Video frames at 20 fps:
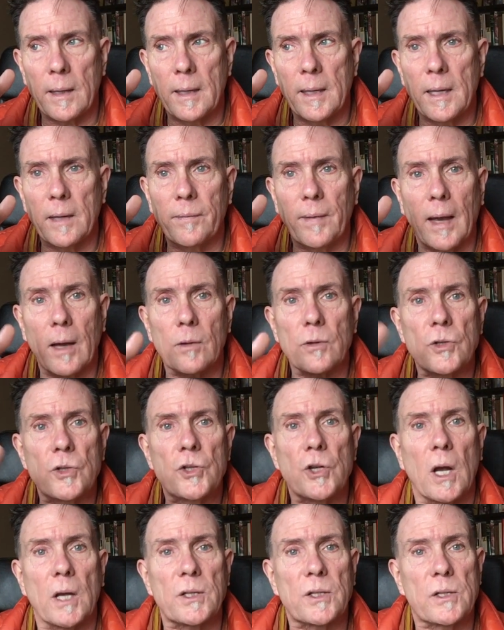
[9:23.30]
give out
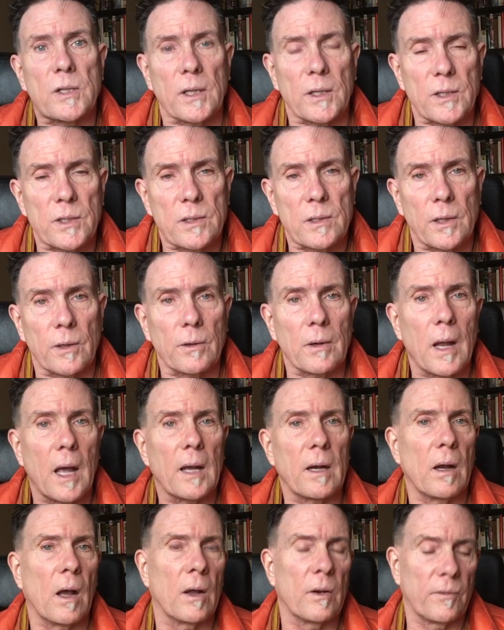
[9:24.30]
justice. They're
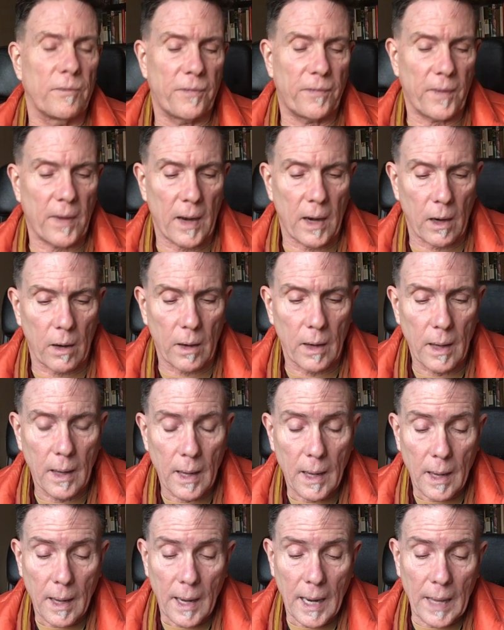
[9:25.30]
not unfair.
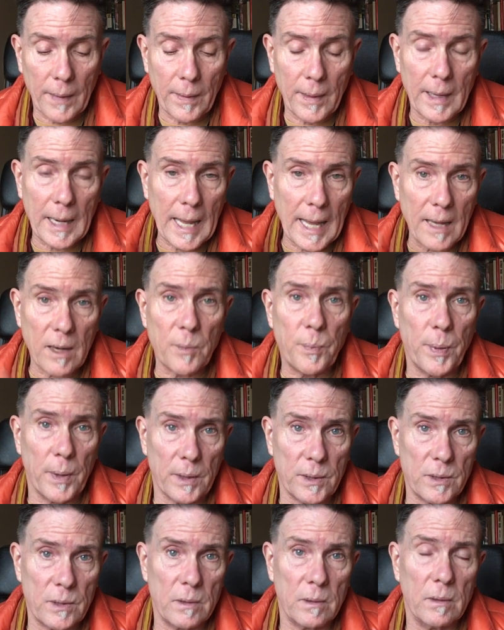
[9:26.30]
And that
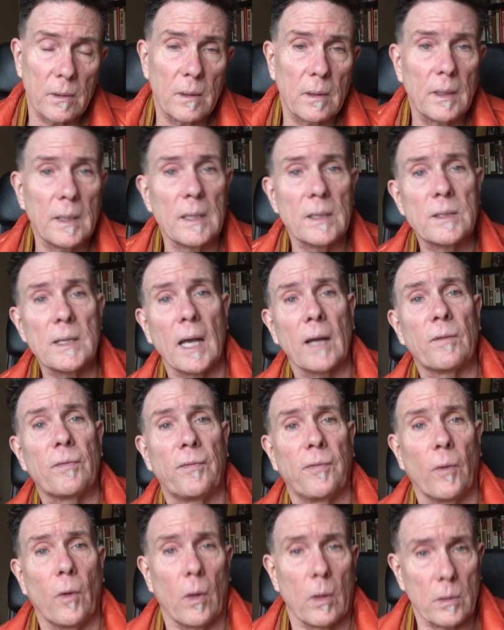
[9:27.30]
Oedipus is at
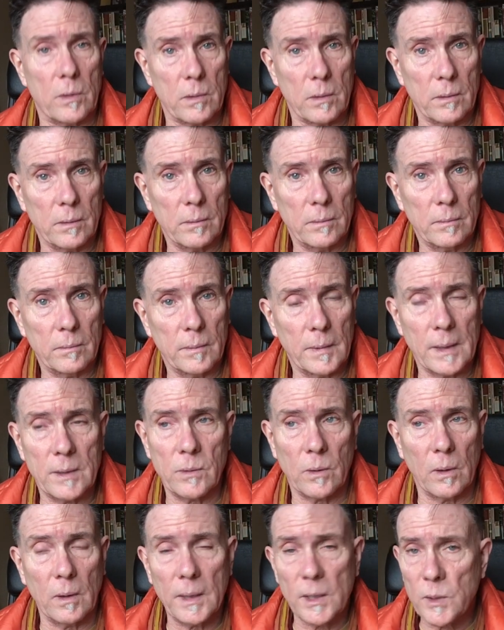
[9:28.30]
fault.
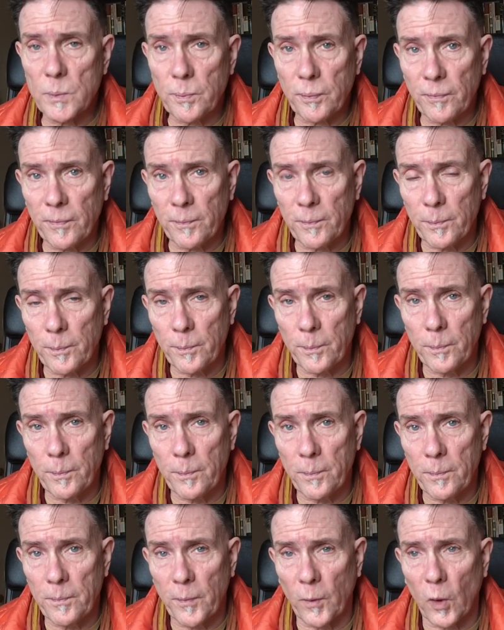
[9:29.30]
It's all his
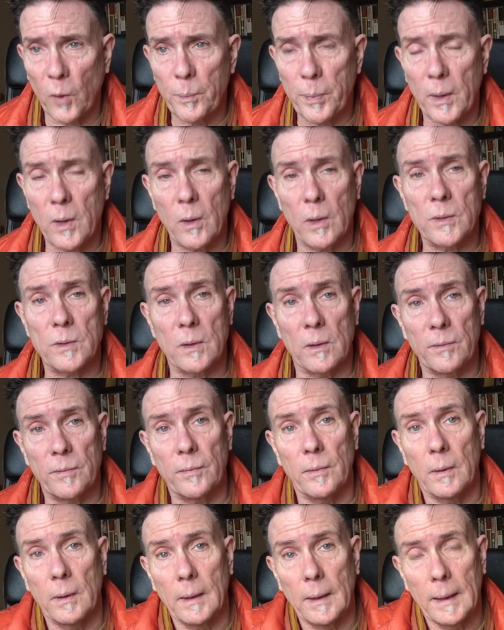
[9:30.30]
fault because
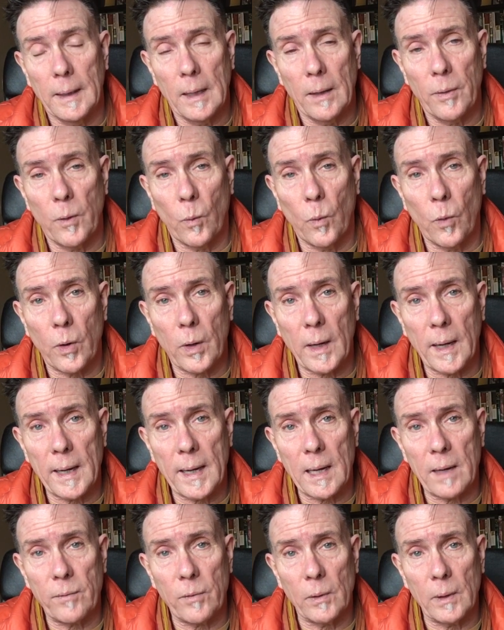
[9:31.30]
of the word I
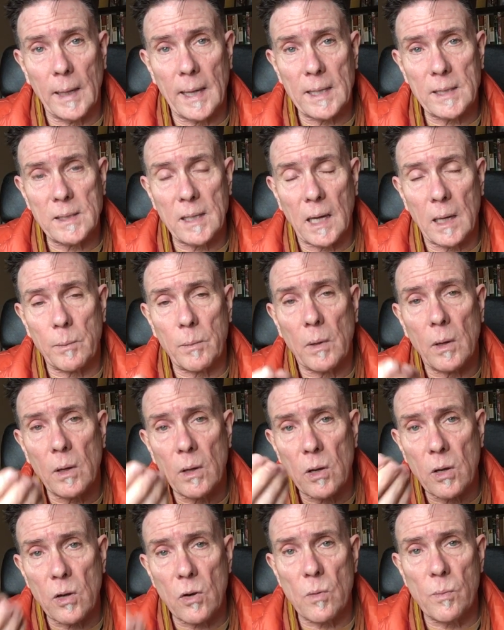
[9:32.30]
gave you last time,
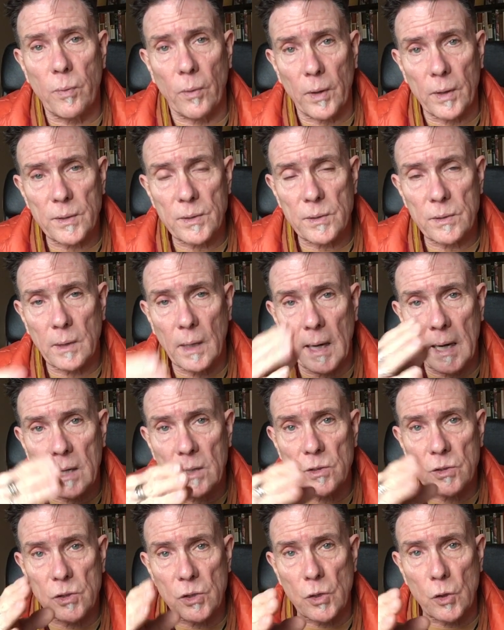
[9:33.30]
hubris,
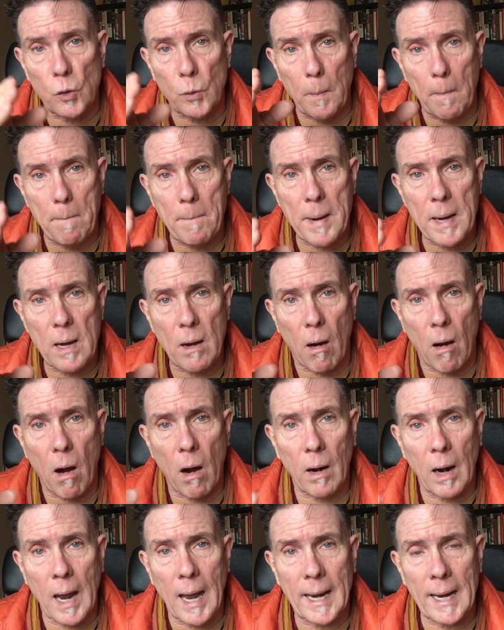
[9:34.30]

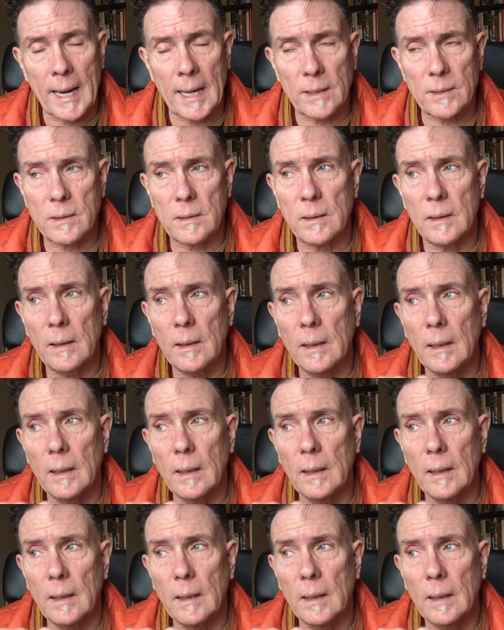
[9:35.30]
H-U-B-R-I-S,